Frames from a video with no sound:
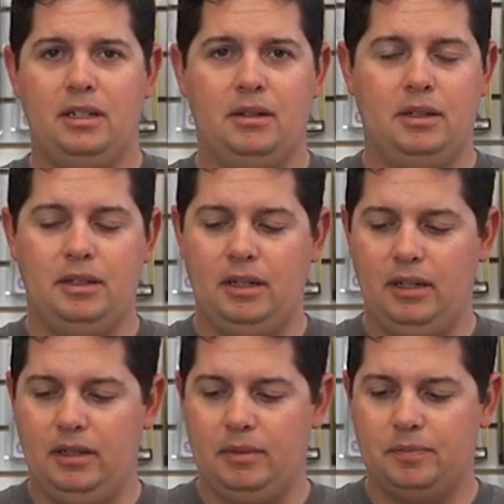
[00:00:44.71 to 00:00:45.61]
You can
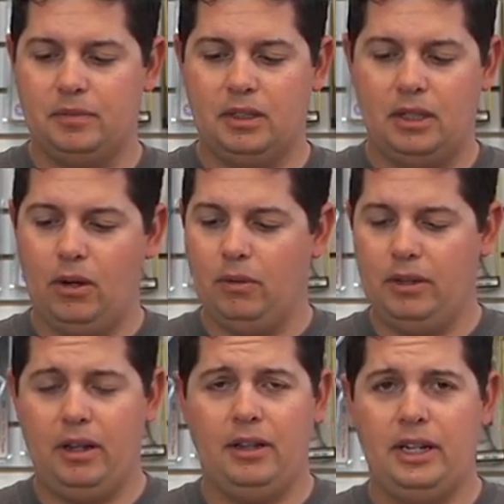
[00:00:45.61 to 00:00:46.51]
um, go
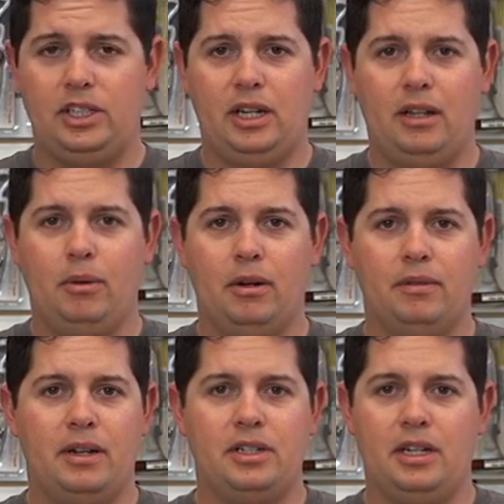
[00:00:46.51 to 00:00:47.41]
over all that shallow water
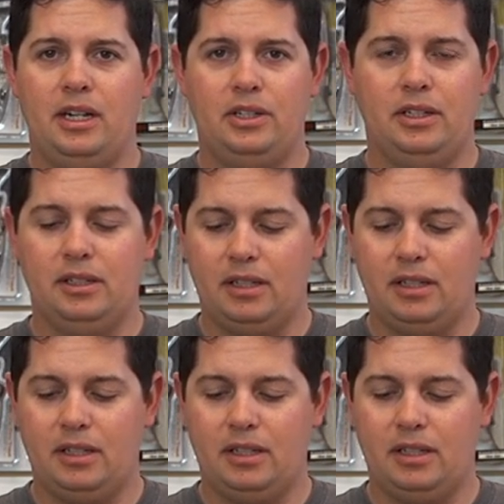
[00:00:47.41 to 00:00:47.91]
vegetation,